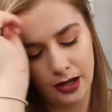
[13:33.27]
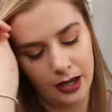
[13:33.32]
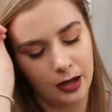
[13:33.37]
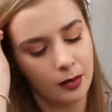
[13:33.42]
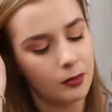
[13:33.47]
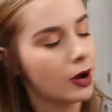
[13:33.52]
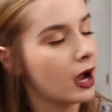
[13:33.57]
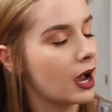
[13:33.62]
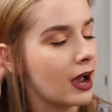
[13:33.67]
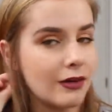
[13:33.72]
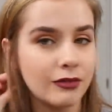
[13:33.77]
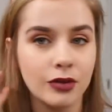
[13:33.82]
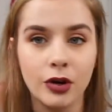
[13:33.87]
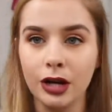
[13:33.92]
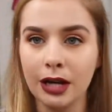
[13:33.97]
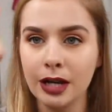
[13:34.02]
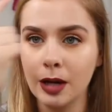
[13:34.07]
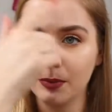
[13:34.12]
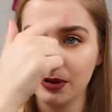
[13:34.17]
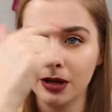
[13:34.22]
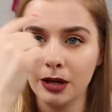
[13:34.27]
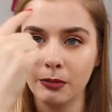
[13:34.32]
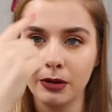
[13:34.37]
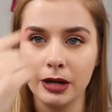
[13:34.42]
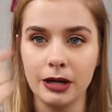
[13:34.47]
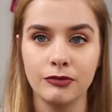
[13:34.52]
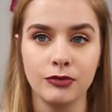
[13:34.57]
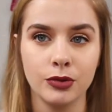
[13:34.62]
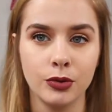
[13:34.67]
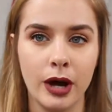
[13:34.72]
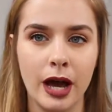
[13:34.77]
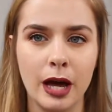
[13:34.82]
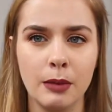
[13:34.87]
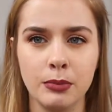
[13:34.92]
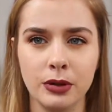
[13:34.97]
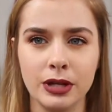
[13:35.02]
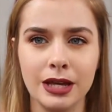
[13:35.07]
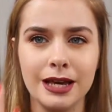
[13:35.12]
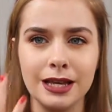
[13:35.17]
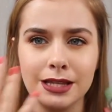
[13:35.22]
Um, I have got a little bit of my forehead,
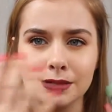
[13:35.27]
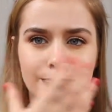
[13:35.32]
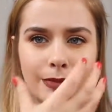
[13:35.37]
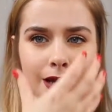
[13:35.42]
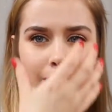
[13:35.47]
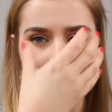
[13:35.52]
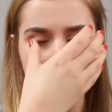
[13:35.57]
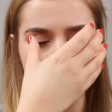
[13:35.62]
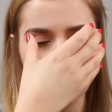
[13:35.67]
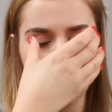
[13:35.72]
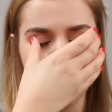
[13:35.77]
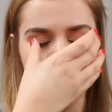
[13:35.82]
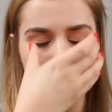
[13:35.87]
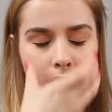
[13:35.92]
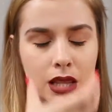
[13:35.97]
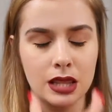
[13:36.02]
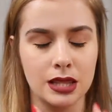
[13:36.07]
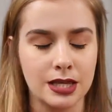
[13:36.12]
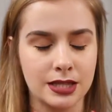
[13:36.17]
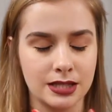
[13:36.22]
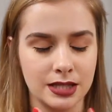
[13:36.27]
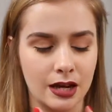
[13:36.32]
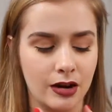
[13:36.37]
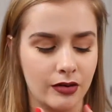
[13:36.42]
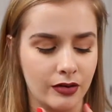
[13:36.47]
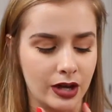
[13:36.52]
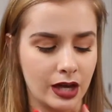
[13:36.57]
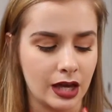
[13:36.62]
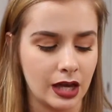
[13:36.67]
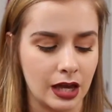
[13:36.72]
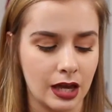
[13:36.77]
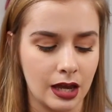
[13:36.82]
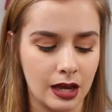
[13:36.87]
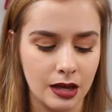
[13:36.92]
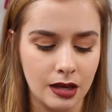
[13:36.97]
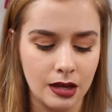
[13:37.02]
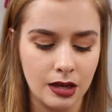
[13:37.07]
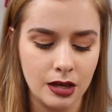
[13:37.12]
but it is mainly like this area here.